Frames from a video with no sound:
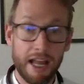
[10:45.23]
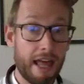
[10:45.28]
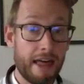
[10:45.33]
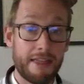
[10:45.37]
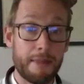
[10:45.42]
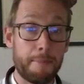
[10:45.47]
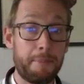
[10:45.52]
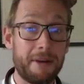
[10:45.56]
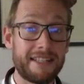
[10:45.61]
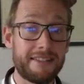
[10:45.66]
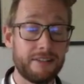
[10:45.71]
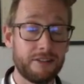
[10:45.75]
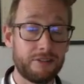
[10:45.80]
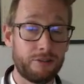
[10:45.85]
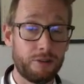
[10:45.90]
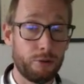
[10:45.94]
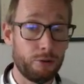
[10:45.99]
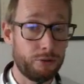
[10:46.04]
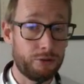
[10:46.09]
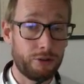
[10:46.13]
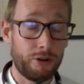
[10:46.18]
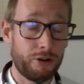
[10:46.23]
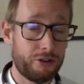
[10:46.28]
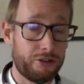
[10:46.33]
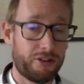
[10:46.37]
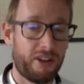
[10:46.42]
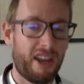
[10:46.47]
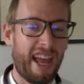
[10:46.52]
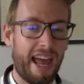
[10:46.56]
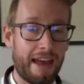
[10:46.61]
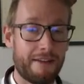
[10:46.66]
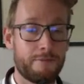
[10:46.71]
the business users
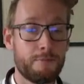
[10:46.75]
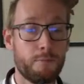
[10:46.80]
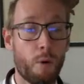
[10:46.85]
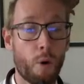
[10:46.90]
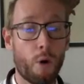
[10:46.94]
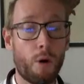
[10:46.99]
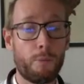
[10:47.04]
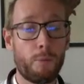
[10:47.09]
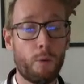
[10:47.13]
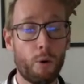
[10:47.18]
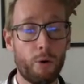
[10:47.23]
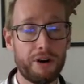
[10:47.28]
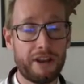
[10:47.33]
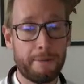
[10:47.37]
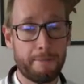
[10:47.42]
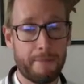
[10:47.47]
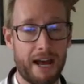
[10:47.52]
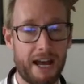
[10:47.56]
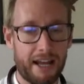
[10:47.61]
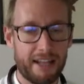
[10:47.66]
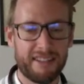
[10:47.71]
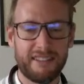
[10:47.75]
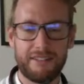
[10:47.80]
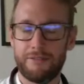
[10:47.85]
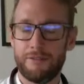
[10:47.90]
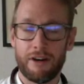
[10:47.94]
have more and more demands.